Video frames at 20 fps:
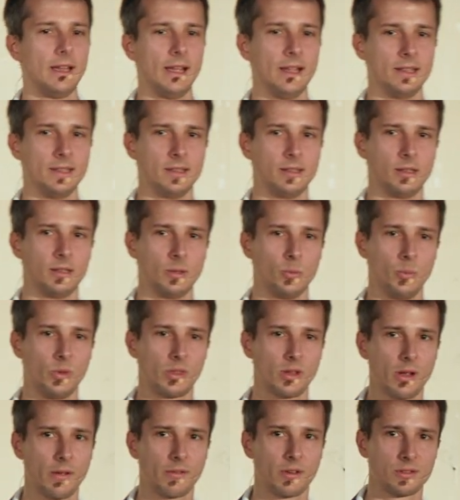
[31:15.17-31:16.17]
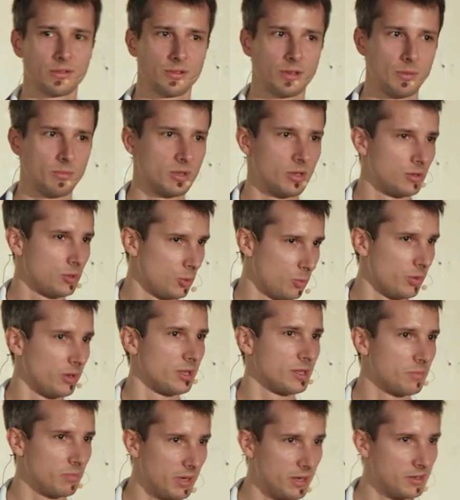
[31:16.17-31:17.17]
And uh, with Kafka Streams, it's super
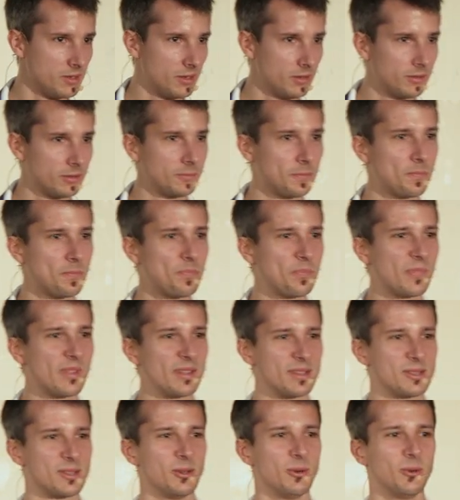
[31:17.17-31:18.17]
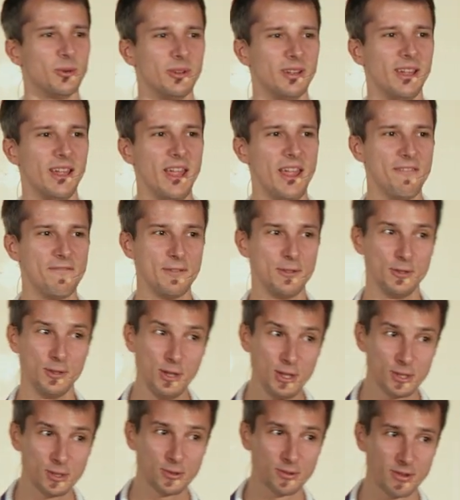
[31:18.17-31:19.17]
explicit. So if it
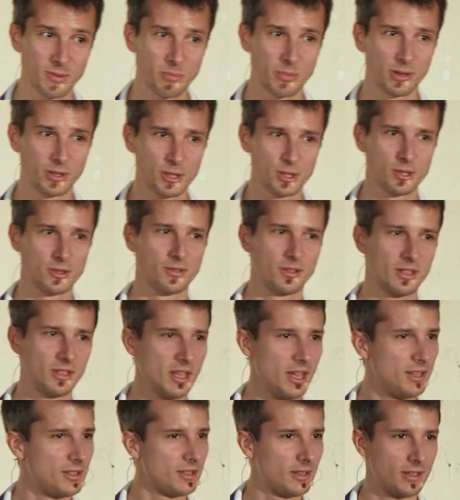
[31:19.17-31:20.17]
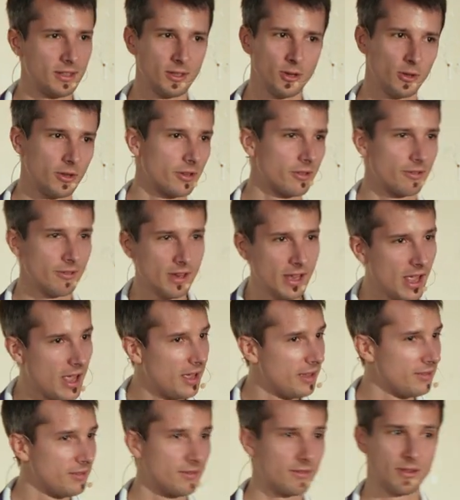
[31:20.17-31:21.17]
needs to repartition the data, it's going to
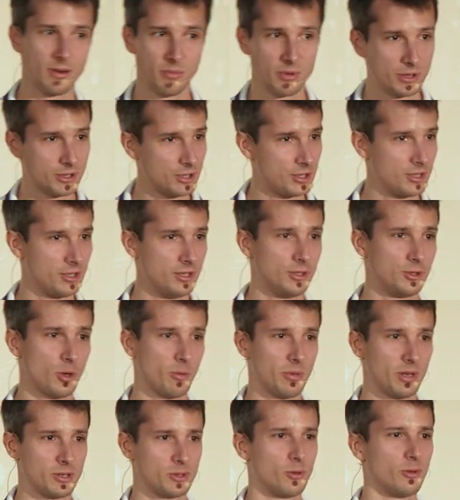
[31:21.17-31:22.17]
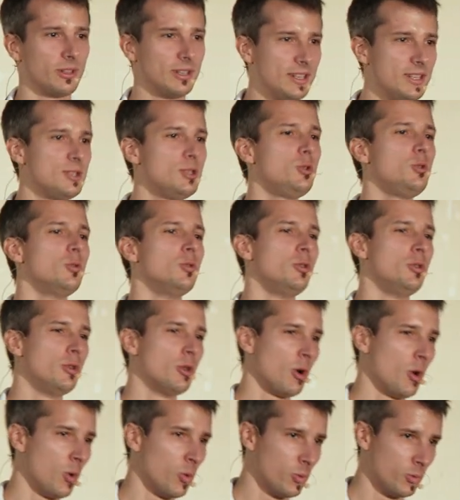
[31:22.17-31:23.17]
create the repartitioning topic. So at least you
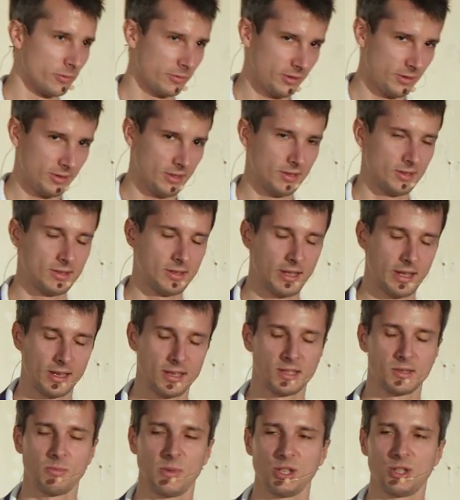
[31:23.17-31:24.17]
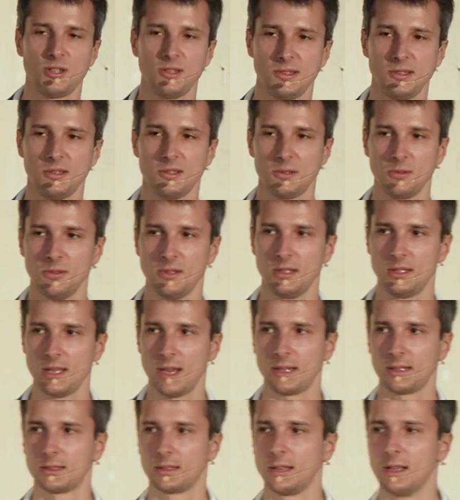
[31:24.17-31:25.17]
know it's like it's much easier to
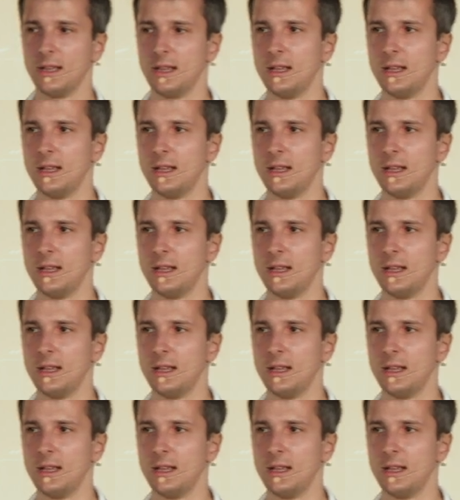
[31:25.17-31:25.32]
detect.